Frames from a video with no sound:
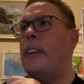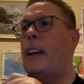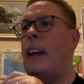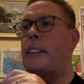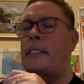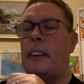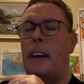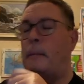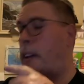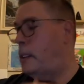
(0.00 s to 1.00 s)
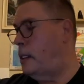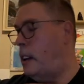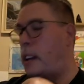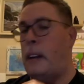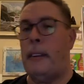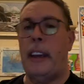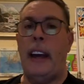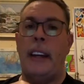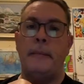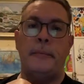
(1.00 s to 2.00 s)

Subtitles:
That's you can hear my cat.